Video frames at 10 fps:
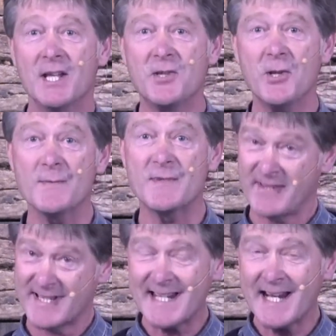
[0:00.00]
in
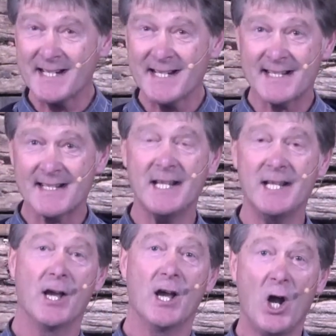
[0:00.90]
terms of ascendancy